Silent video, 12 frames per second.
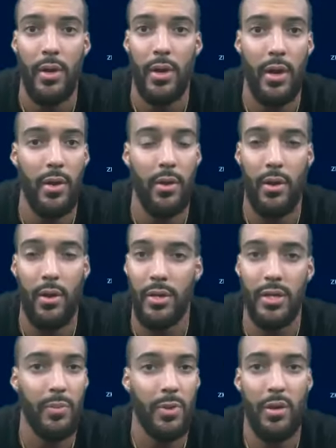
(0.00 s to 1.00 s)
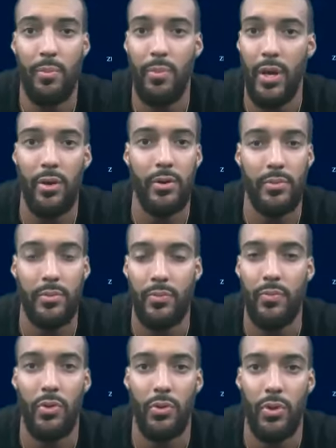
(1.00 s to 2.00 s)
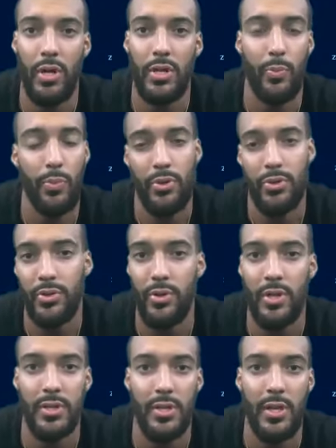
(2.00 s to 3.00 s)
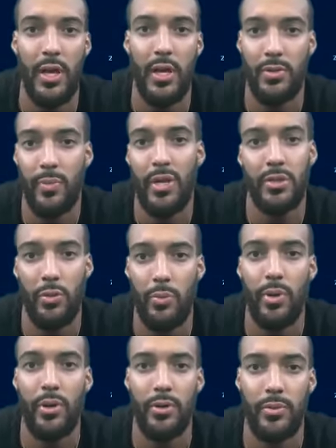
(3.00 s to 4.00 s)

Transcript: and it can get better, you know, as a person, as a basketball player.